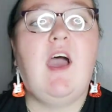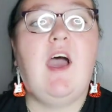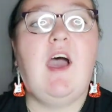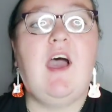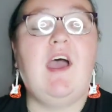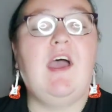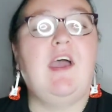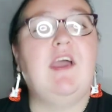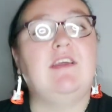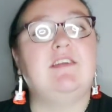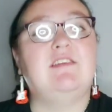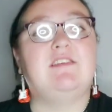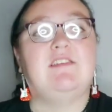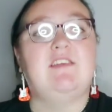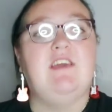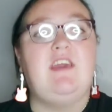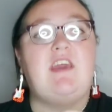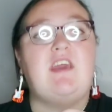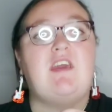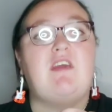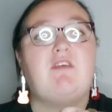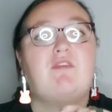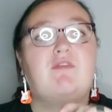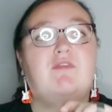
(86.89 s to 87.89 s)
And
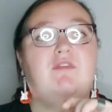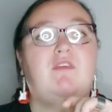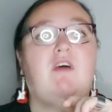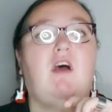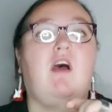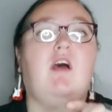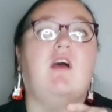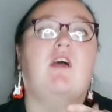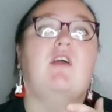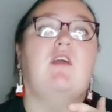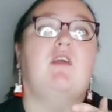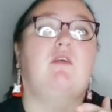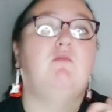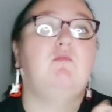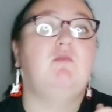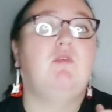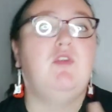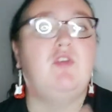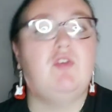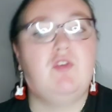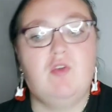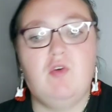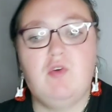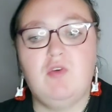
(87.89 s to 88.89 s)
if I'm
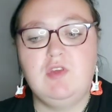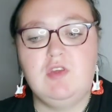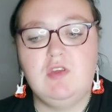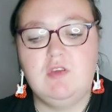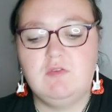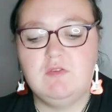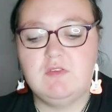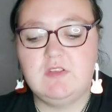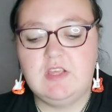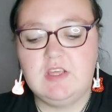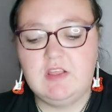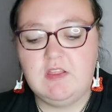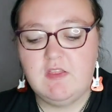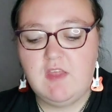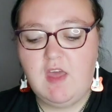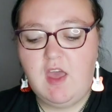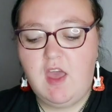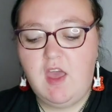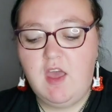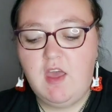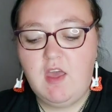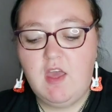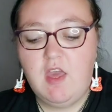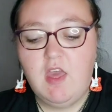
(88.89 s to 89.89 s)
not using
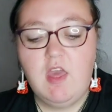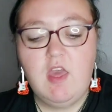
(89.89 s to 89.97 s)
that,